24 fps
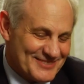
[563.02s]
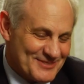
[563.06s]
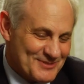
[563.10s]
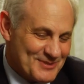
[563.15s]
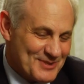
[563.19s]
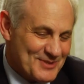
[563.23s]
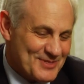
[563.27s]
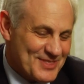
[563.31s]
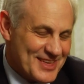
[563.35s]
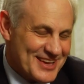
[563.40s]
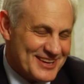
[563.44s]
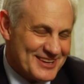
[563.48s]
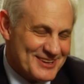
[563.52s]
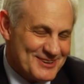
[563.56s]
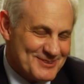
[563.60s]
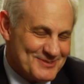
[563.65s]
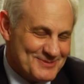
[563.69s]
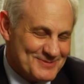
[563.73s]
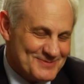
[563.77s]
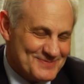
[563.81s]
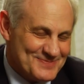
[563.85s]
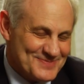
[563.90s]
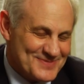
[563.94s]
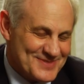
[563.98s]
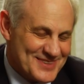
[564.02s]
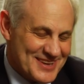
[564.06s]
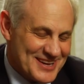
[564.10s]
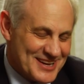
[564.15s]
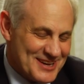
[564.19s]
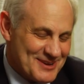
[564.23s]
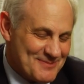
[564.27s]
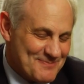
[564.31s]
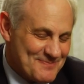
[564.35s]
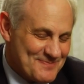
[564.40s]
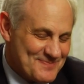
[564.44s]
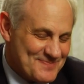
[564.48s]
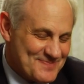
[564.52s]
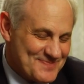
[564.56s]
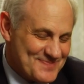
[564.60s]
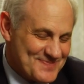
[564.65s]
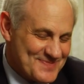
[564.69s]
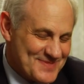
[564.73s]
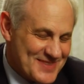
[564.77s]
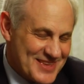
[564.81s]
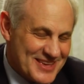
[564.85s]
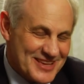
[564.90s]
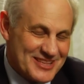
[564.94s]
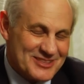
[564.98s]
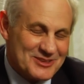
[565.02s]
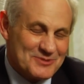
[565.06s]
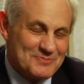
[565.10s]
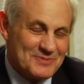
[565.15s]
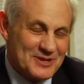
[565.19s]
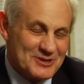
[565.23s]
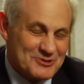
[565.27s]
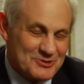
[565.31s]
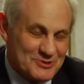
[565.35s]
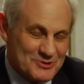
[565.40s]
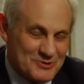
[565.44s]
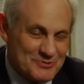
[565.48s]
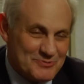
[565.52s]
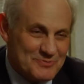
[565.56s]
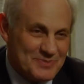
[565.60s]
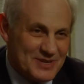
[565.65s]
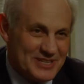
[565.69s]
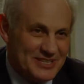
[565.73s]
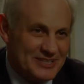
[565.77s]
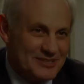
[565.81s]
Well, thank you. Um, it's a pleasure to have been